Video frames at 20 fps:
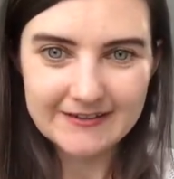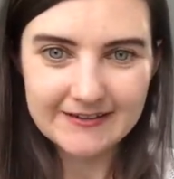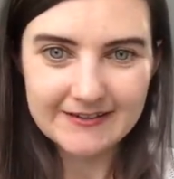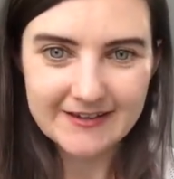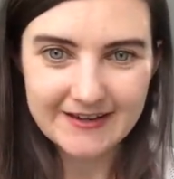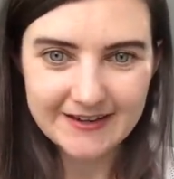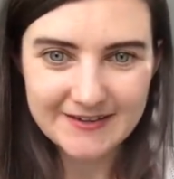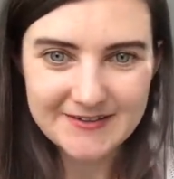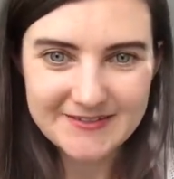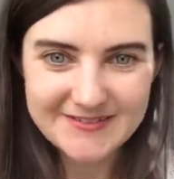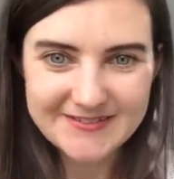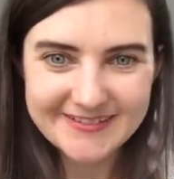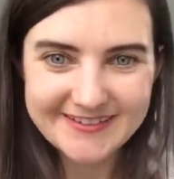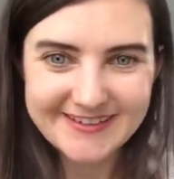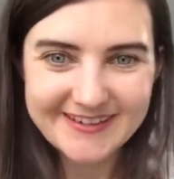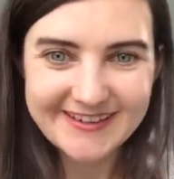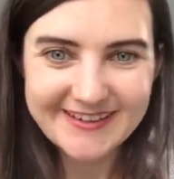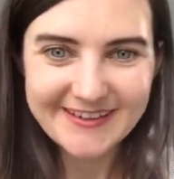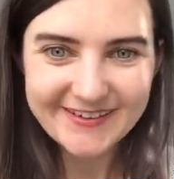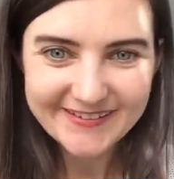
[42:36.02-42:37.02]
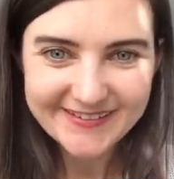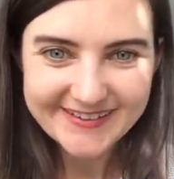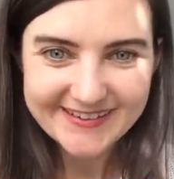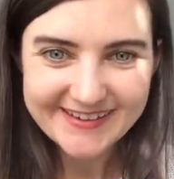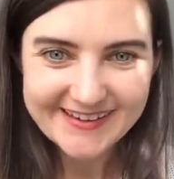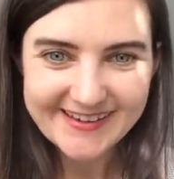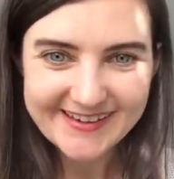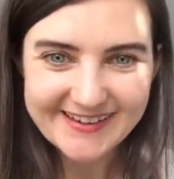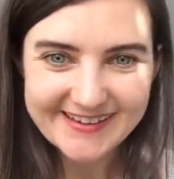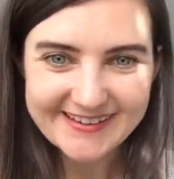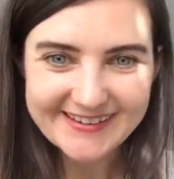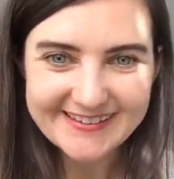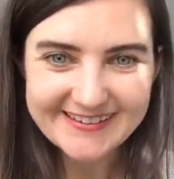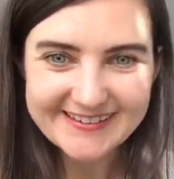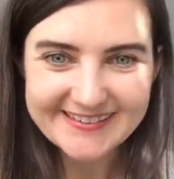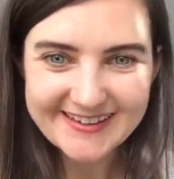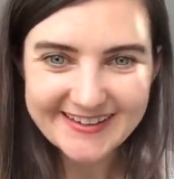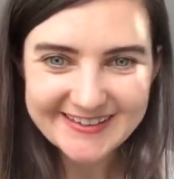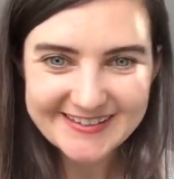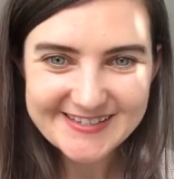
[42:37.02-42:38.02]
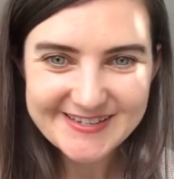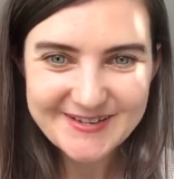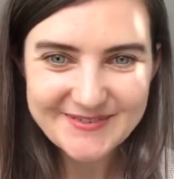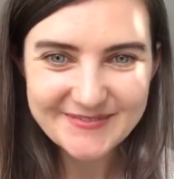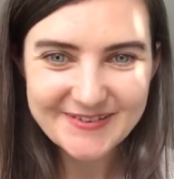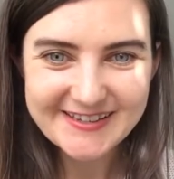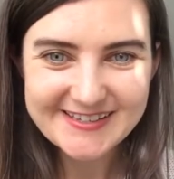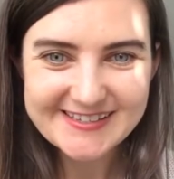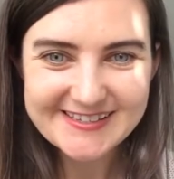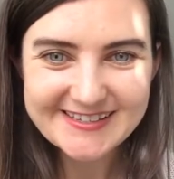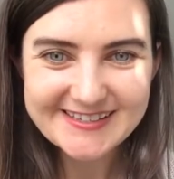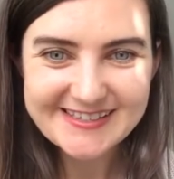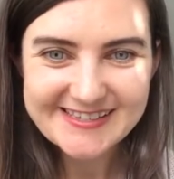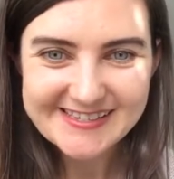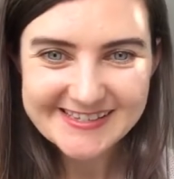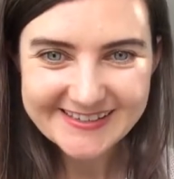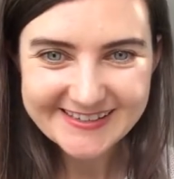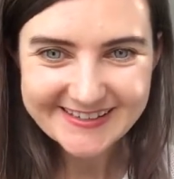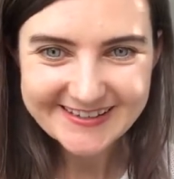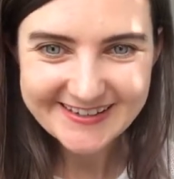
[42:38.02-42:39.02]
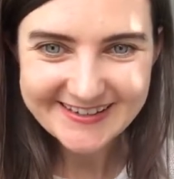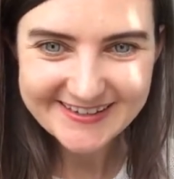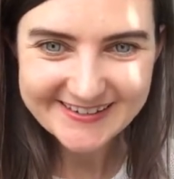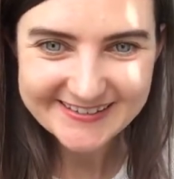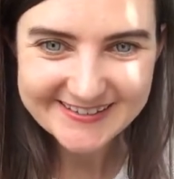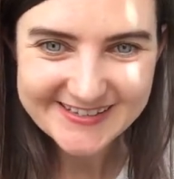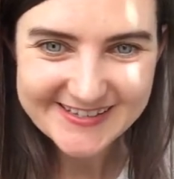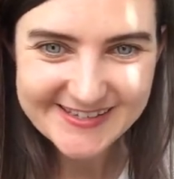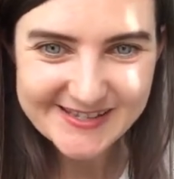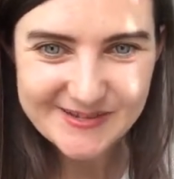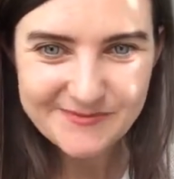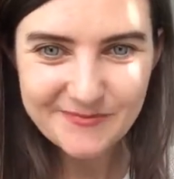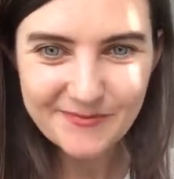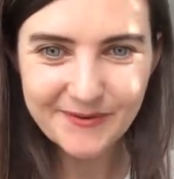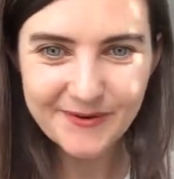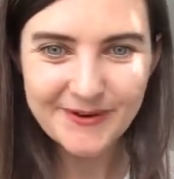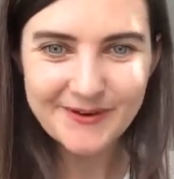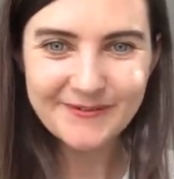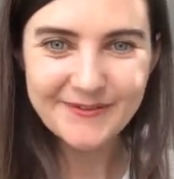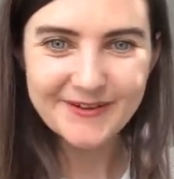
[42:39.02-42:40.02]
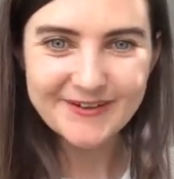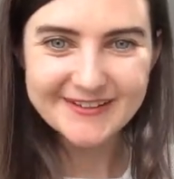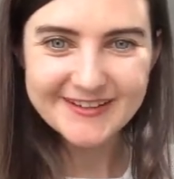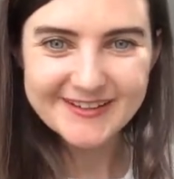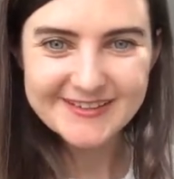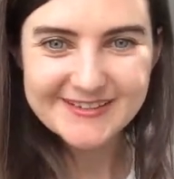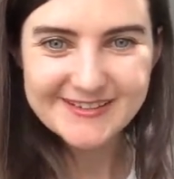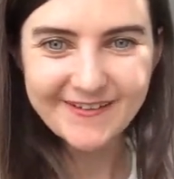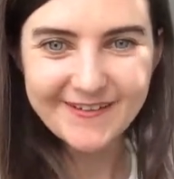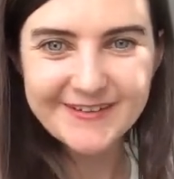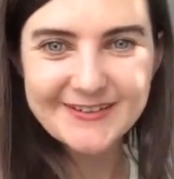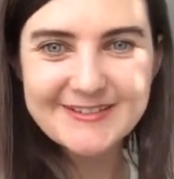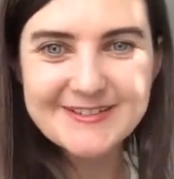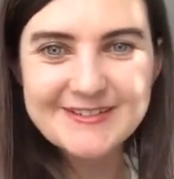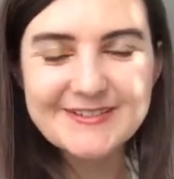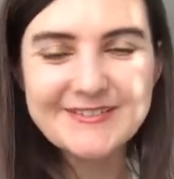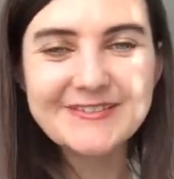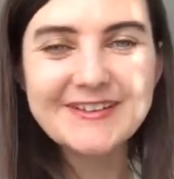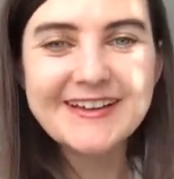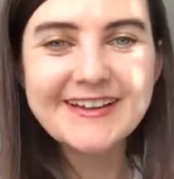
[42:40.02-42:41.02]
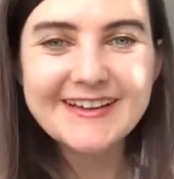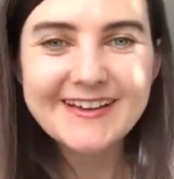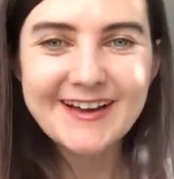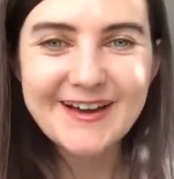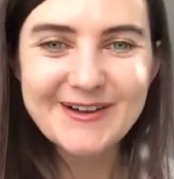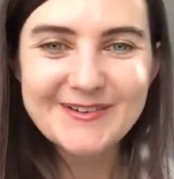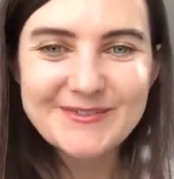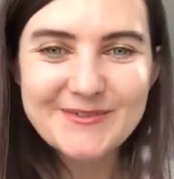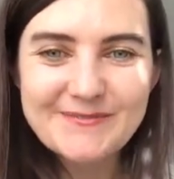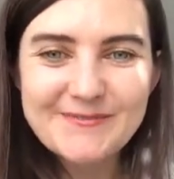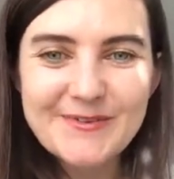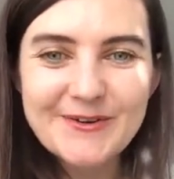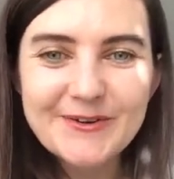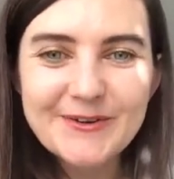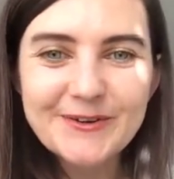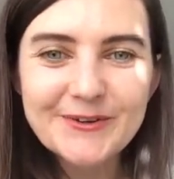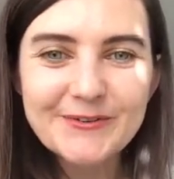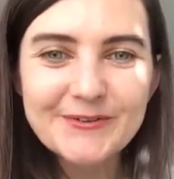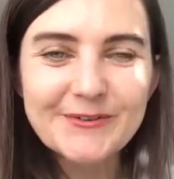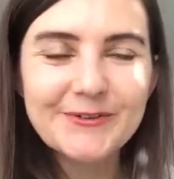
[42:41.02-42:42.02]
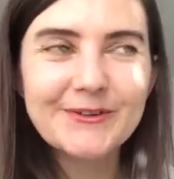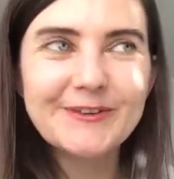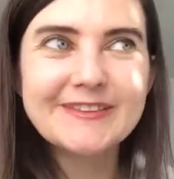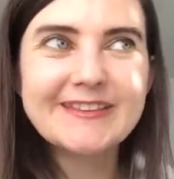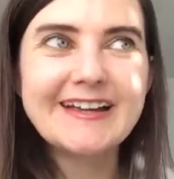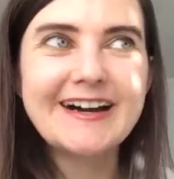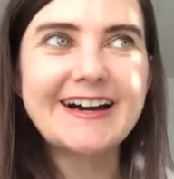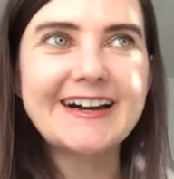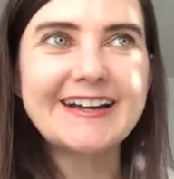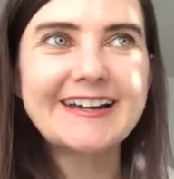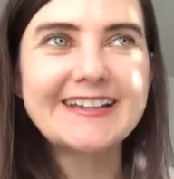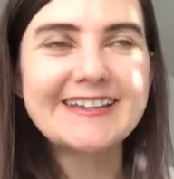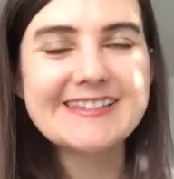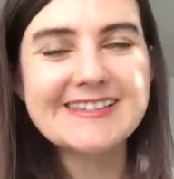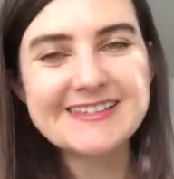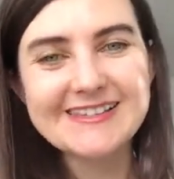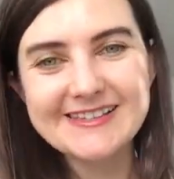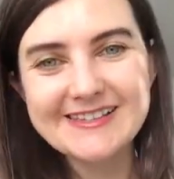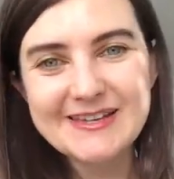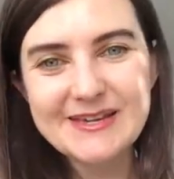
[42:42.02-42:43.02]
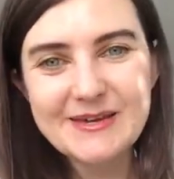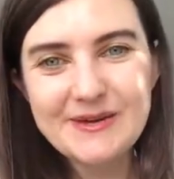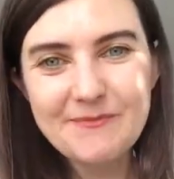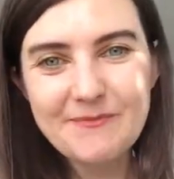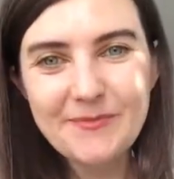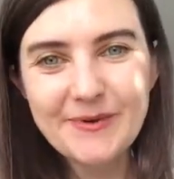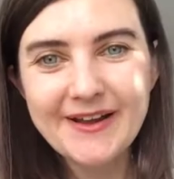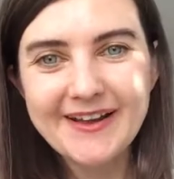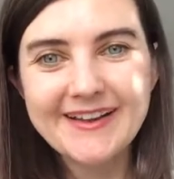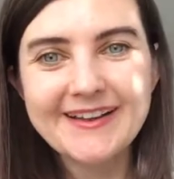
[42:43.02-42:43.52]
Yeah. Okay, that's amazing. It's late here. I'll sleep very well. That's awesome. Have a beautiful night's sleep.